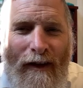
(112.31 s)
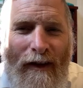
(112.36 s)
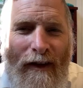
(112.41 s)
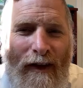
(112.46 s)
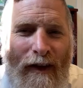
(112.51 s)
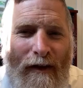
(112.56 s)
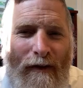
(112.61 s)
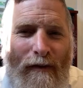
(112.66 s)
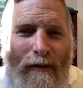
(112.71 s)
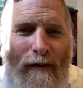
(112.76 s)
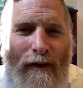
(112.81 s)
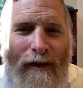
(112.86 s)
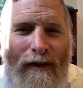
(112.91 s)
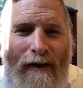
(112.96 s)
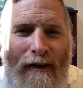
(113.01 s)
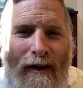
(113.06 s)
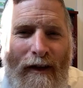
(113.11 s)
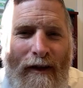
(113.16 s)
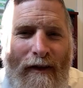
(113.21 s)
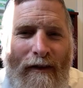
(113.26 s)
Life
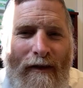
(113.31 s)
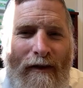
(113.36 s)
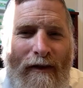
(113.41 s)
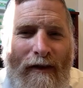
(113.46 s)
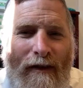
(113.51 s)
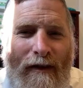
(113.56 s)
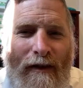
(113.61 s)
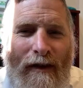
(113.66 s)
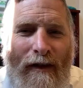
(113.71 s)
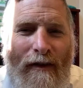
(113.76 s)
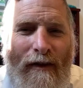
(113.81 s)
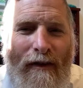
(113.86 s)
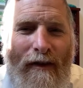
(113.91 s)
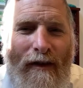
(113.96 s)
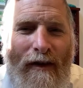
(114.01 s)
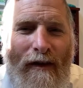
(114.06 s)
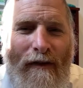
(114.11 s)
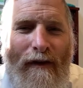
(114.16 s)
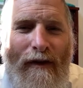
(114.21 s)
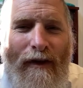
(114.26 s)
means that
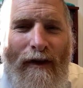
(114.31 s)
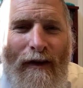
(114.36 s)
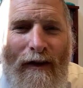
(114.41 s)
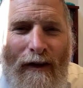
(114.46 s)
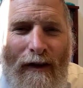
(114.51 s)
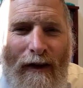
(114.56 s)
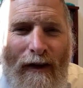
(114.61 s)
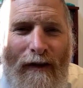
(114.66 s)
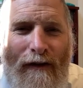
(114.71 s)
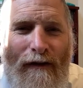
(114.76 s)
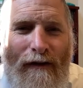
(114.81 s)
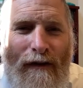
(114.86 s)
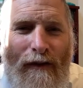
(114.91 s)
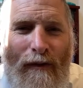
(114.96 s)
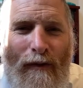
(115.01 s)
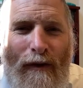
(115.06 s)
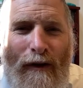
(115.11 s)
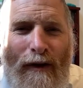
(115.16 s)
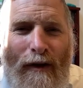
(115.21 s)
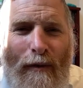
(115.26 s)
everything in life is
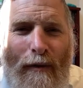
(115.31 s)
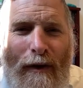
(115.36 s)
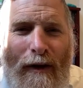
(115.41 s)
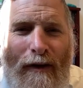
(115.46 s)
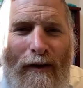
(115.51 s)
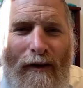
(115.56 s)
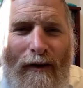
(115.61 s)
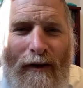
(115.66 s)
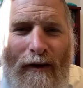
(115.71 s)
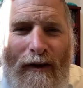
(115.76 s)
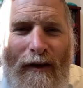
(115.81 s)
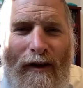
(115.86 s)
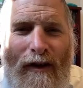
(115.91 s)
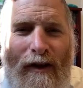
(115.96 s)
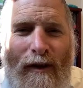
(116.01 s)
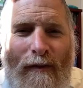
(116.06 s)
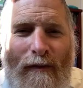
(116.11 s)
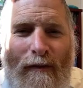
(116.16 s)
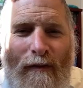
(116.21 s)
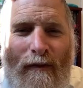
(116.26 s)
really dependent on
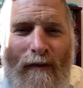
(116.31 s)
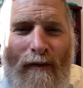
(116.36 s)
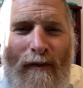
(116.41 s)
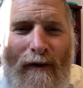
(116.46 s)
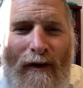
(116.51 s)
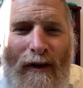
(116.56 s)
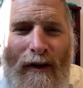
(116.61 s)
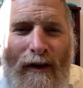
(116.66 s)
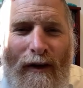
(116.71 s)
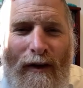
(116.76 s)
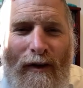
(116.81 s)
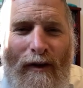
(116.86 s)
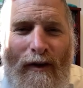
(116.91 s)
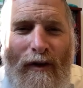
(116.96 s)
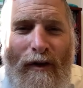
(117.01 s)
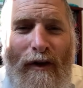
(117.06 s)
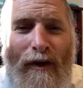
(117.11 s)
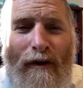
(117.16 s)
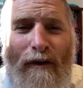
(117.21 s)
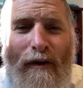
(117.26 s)
Hashem.
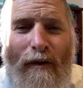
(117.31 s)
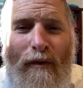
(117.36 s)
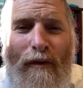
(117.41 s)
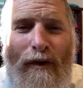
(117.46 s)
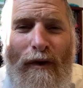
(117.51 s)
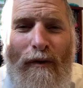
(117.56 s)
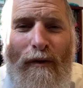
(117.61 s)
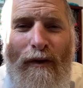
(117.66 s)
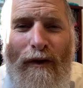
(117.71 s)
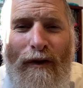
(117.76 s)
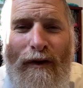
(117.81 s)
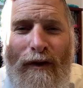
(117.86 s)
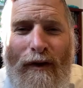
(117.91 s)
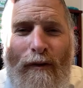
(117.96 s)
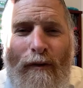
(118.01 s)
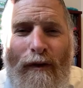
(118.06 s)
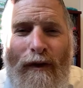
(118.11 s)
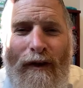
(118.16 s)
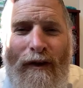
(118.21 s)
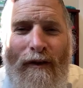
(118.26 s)
So even when we
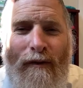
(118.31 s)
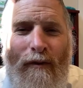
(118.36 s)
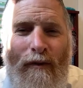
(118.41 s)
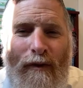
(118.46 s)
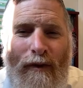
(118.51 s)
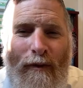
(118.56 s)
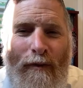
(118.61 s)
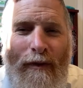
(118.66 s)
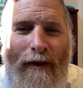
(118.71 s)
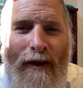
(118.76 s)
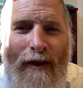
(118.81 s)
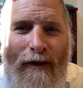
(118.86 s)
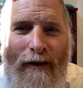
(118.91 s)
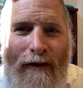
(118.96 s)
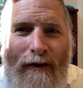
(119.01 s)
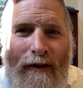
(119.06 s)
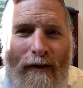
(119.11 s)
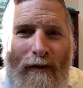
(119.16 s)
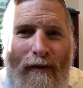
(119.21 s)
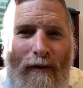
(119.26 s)
think we have more
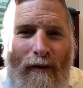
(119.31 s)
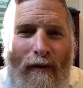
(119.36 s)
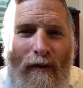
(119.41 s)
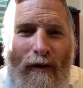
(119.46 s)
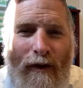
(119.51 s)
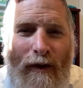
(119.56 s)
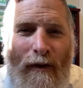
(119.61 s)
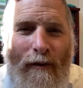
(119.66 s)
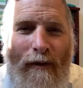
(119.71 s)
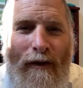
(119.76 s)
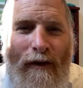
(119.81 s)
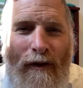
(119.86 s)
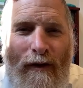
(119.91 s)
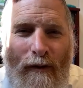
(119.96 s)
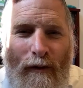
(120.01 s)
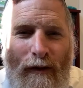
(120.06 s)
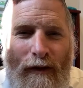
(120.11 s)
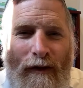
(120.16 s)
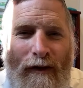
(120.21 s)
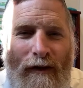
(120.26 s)
paths, why? Because
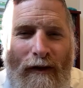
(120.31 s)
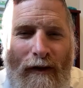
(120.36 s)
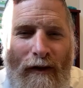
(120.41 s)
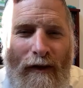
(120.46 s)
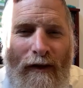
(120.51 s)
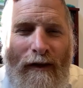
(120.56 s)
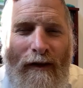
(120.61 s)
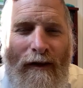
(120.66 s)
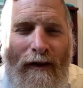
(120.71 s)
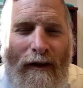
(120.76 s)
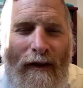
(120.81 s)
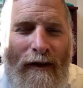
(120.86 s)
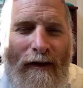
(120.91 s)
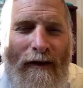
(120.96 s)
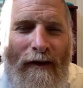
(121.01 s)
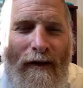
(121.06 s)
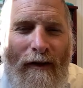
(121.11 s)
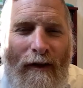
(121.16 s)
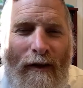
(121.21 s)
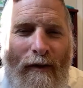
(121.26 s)
we decided that,
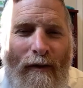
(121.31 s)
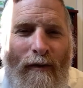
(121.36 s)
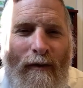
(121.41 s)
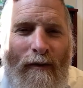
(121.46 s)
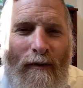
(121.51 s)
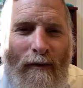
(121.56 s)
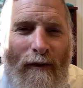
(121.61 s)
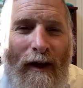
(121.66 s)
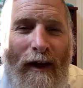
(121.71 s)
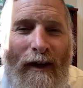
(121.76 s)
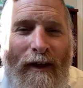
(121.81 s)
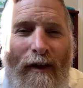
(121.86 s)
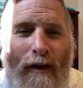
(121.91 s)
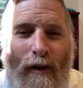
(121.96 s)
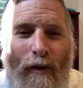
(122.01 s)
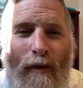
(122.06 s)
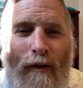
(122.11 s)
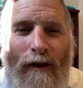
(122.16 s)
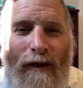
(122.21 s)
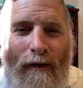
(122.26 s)
oh, I could
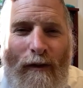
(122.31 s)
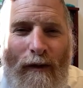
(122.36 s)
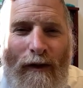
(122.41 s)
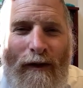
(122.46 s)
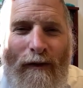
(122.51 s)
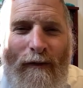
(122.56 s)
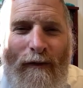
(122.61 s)
do this one.